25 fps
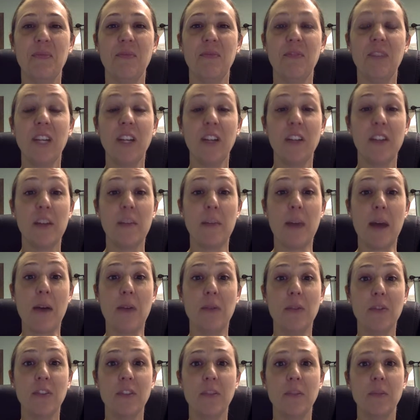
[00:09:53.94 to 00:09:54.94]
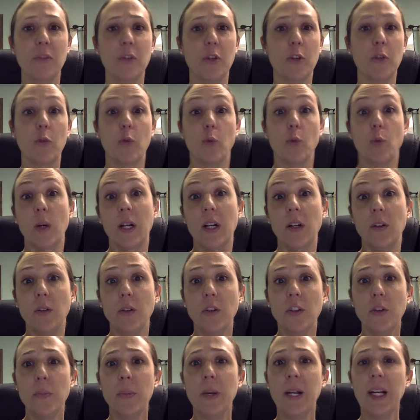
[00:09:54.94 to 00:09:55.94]
figure them out, some sort of
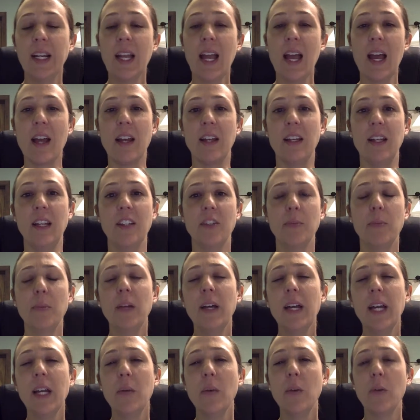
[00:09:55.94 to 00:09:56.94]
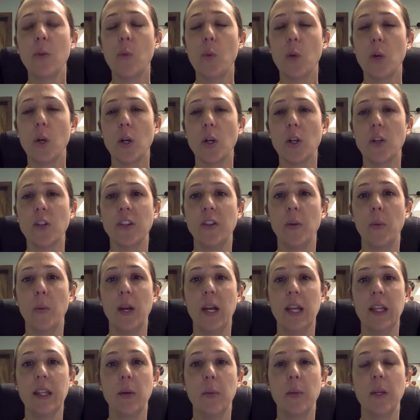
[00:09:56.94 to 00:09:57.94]
riddles, but again, it's playing with words and the
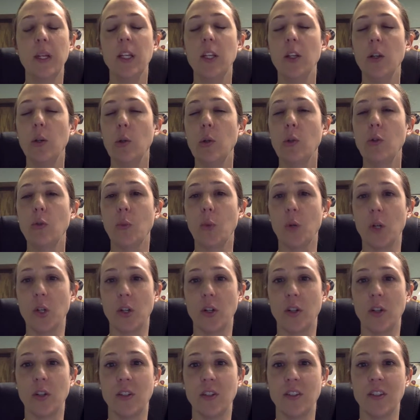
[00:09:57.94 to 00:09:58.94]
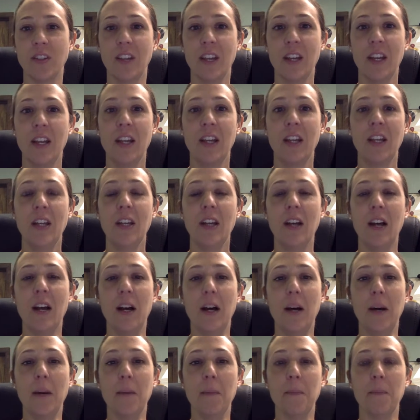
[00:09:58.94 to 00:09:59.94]
way that we use words
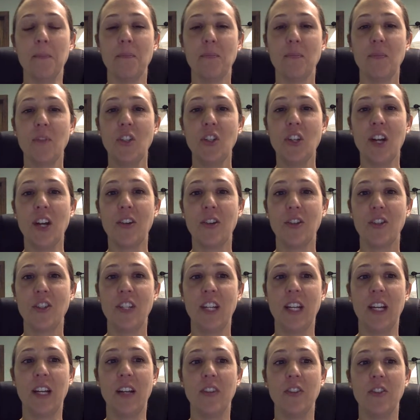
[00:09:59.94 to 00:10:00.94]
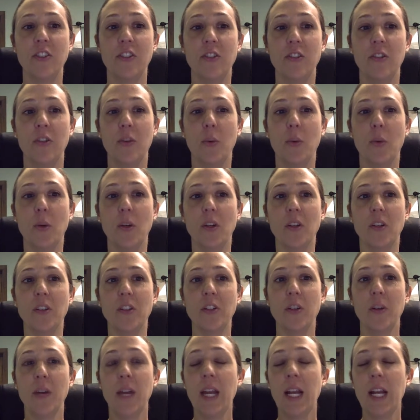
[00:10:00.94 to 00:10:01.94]
to understand the world.
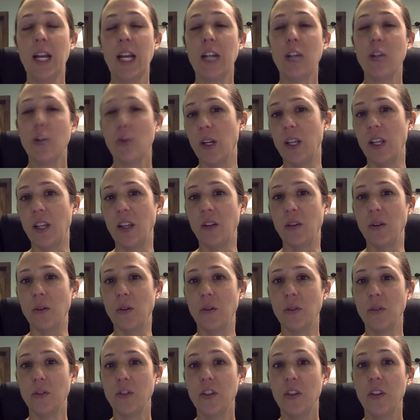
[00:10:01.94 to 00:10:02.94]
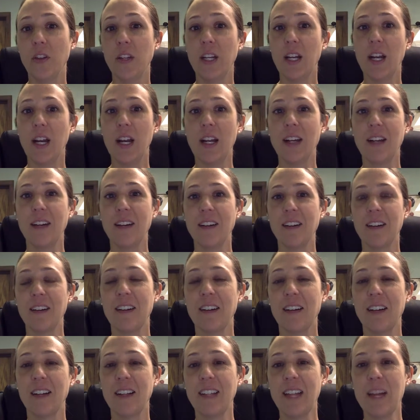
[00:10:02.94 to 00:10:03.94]
So can I trick you? So the
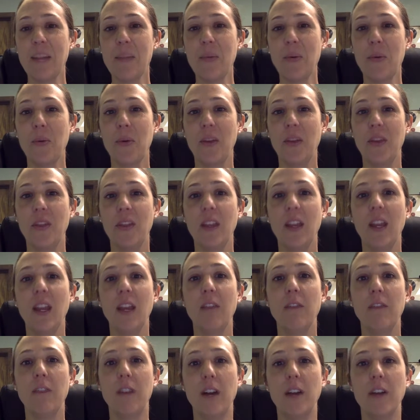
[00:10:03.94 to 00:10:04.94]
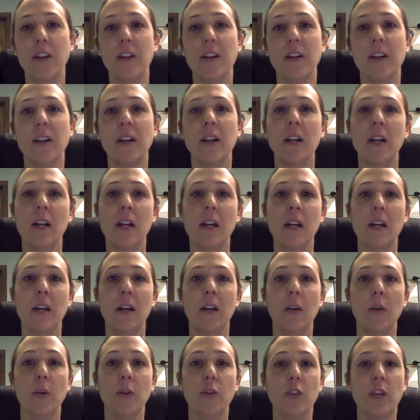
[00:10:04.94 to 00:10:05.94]
example with the father
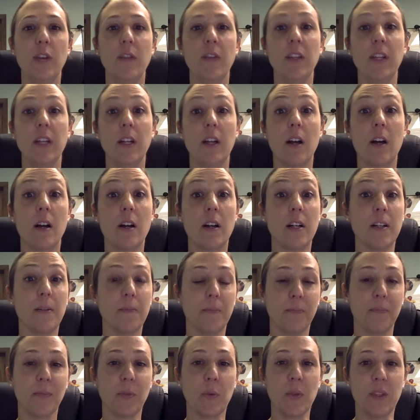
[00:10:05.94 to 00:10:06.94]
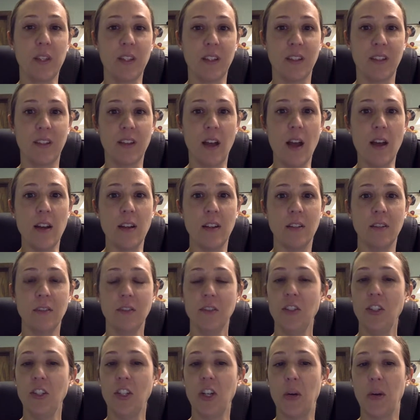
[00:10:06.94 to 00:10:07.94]
who was driving the car with his son,
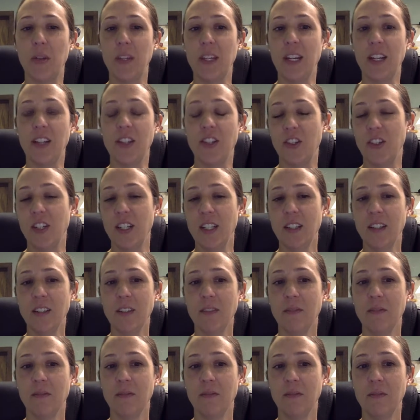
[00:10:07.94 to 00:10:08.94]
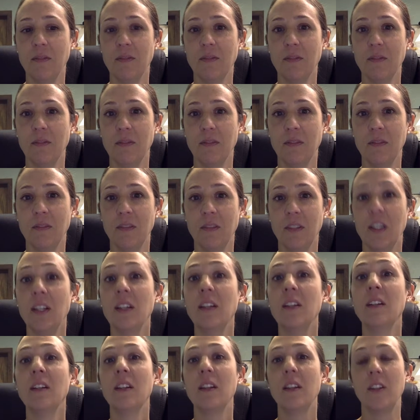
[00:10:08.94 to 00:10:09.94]
do you know what the answer is?
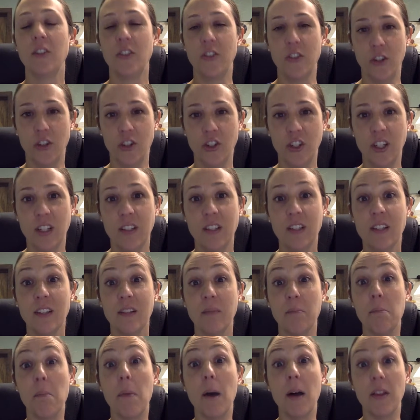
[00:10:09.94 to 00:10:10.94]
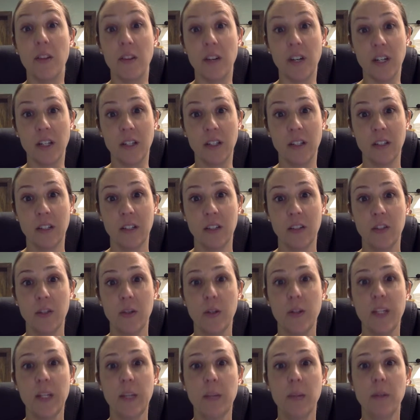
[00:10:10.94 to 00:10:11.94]
The surgeon is his mother. So
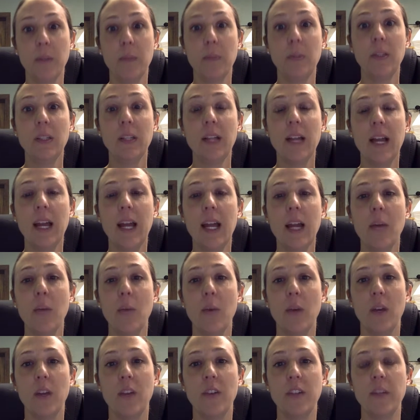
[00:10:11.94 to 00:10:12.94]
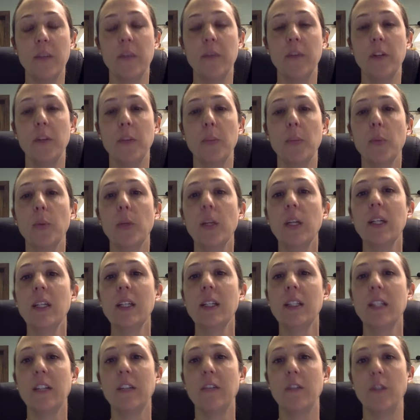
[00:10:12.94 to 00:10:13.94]
I was able to play with some of your
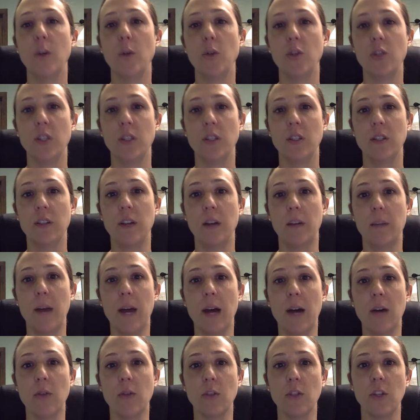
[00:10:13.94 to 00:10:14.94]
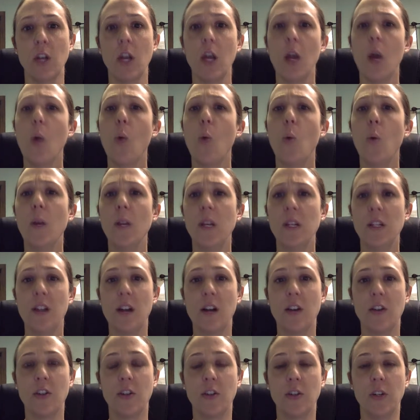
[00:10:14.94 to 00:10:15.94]
preconceived notions about what a
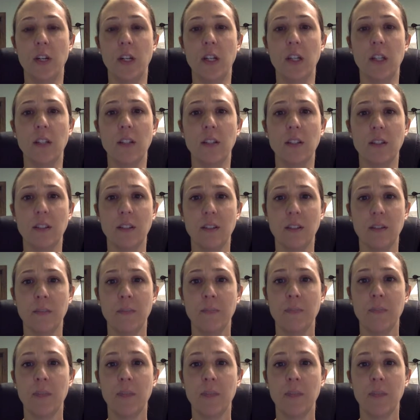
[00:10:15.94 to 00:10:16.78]
doctor is,